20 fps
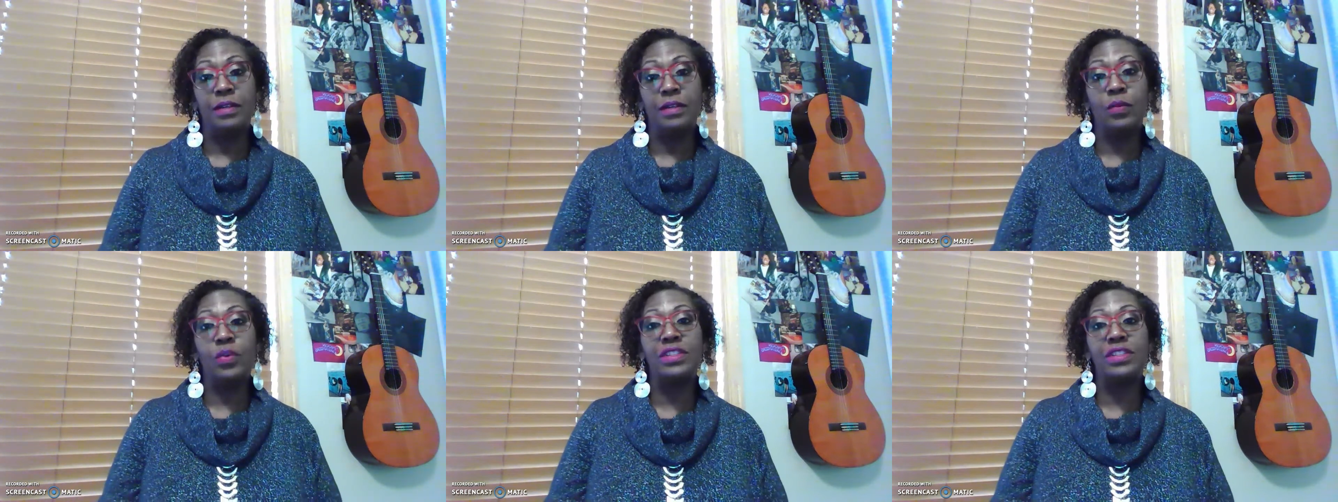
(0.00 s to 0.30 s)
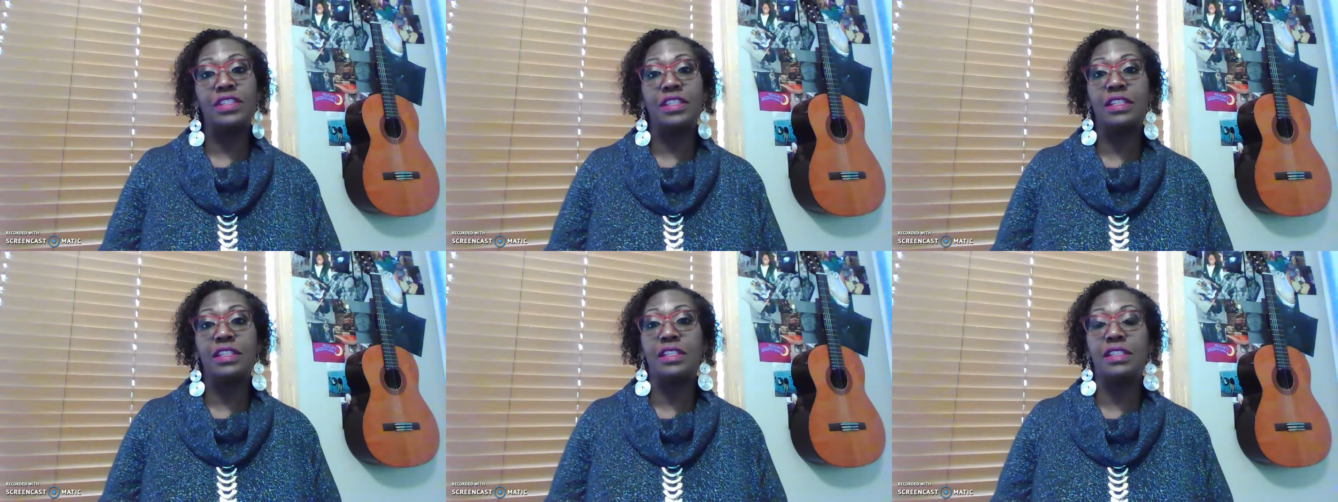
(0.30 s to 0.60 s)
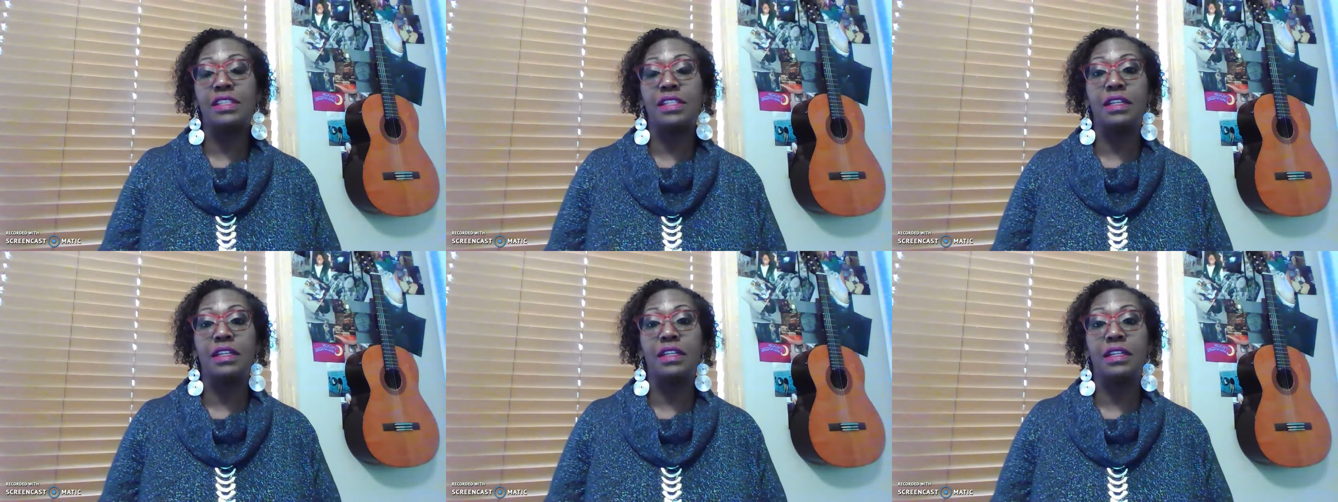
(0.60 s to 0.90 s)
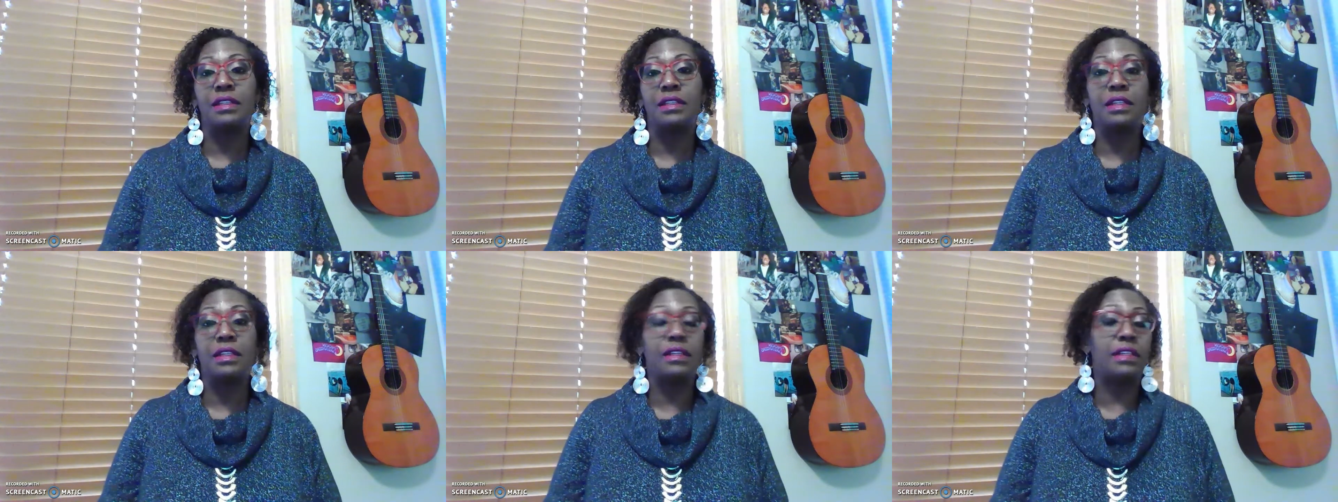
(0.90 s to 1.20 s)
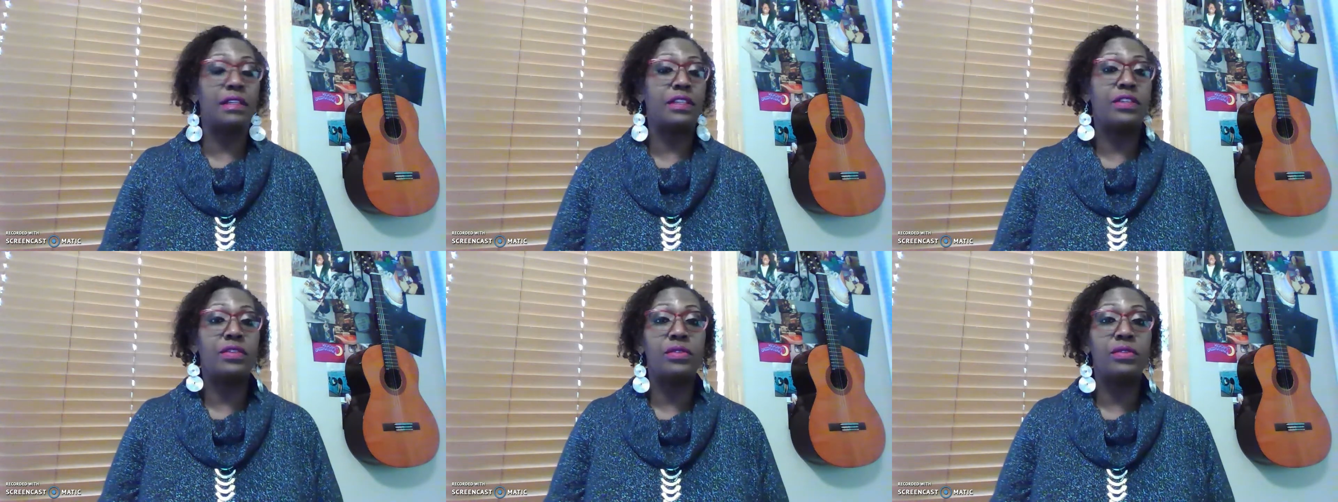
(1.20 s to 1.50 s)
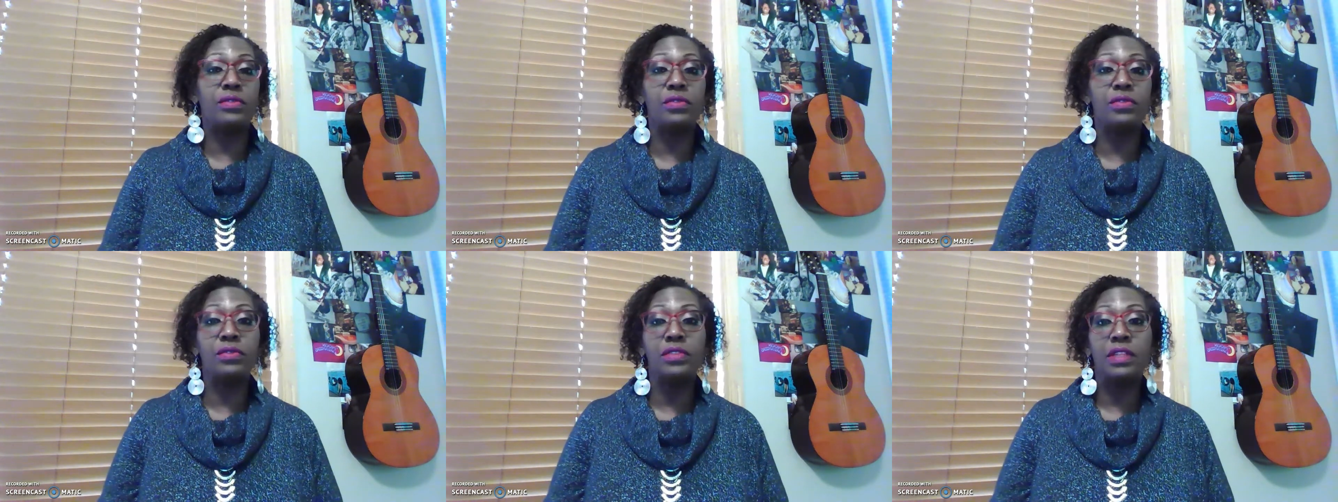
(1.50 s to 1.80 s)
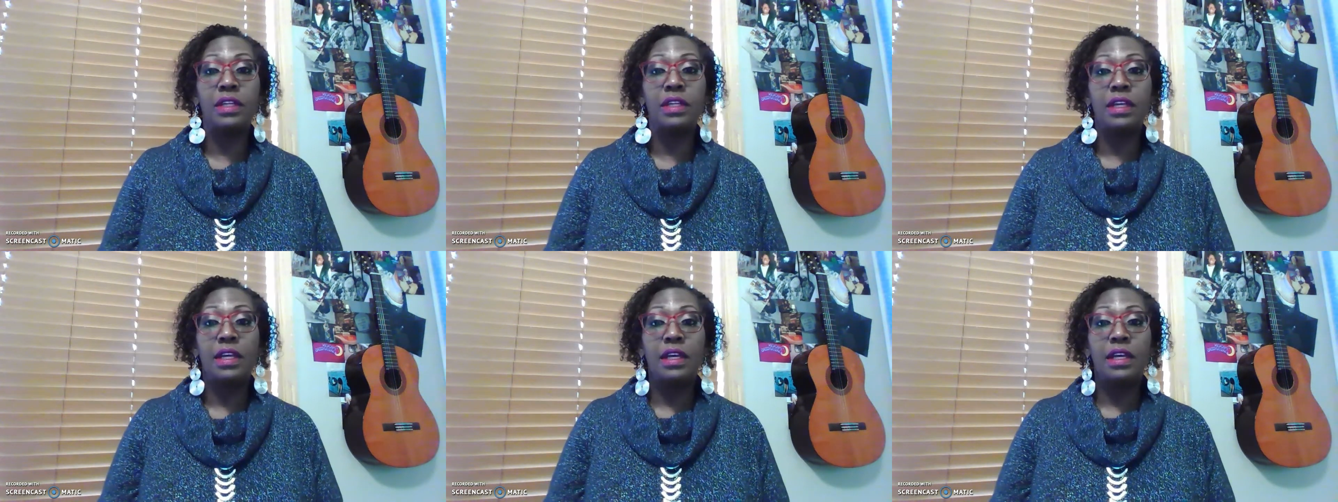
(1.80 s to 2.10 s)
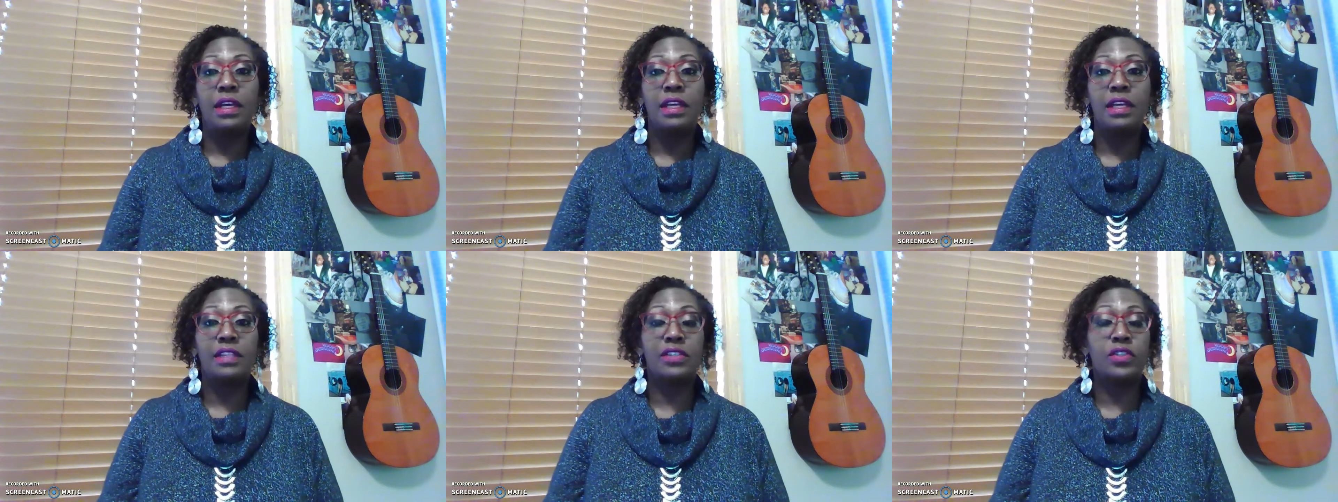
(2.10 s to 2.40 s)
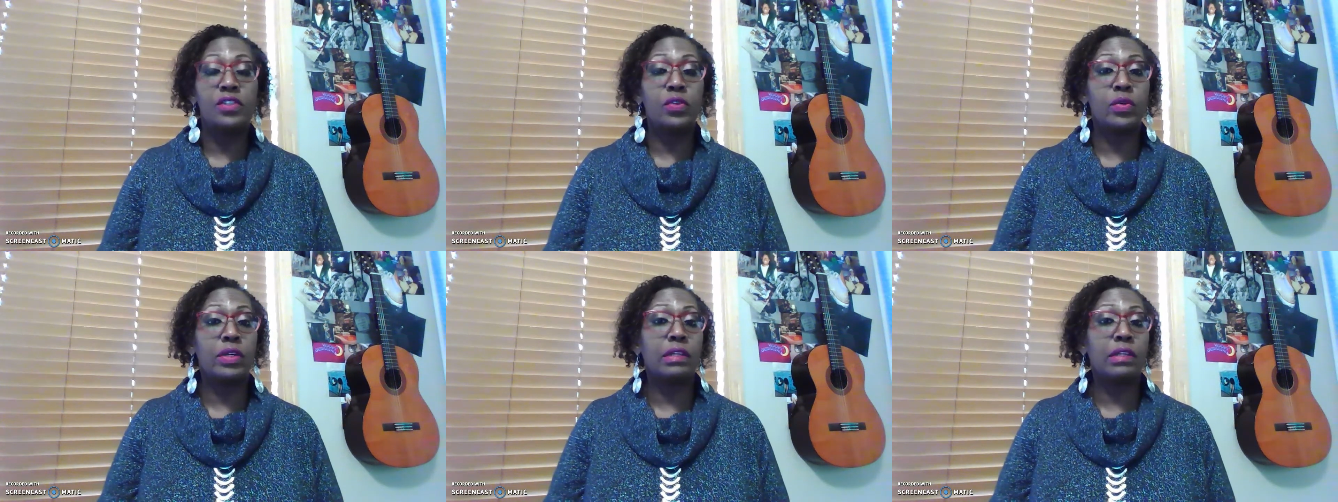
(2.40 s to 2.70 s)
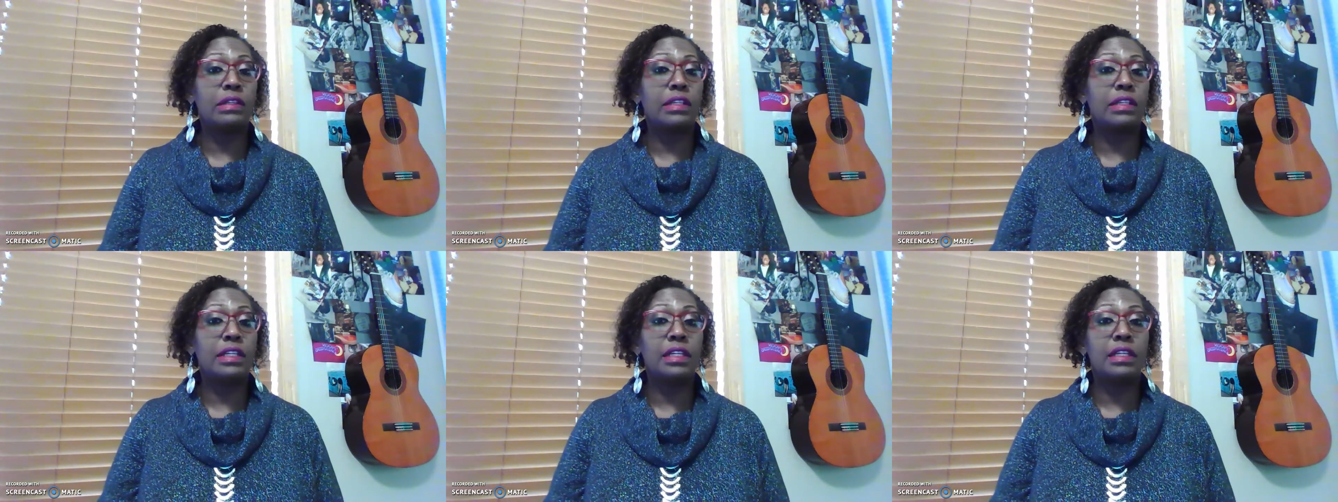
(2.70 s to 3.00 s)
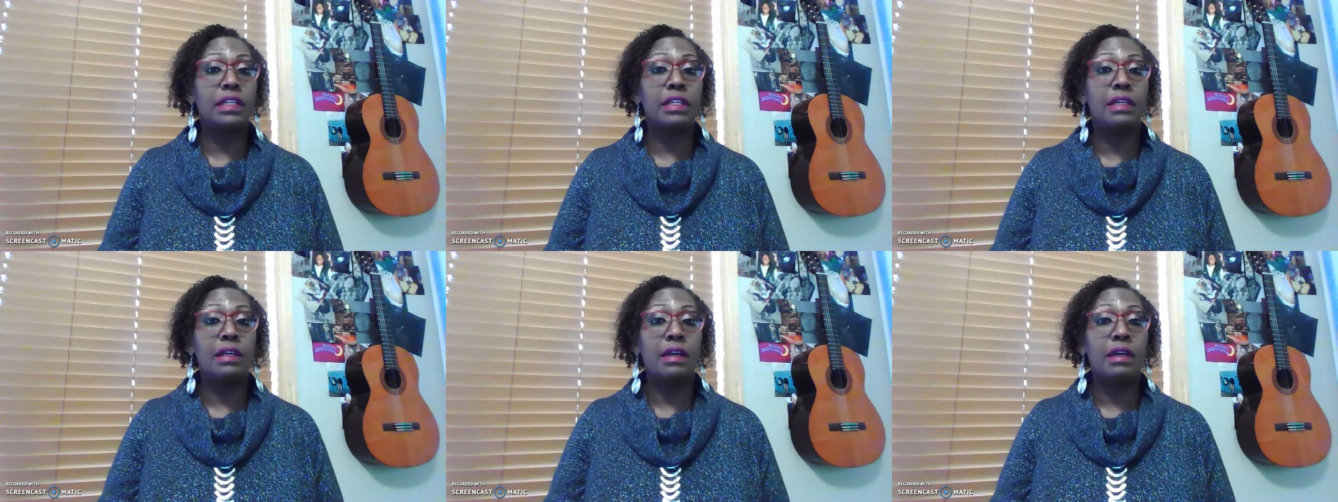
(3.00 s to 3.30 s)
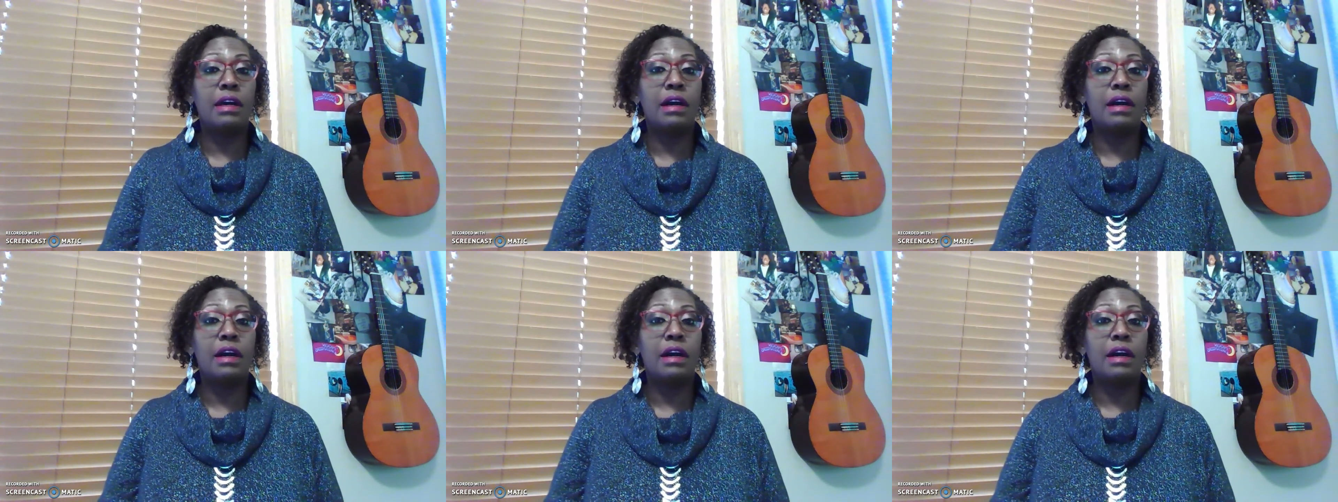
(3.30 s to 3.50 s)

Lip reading: which is a huge, historically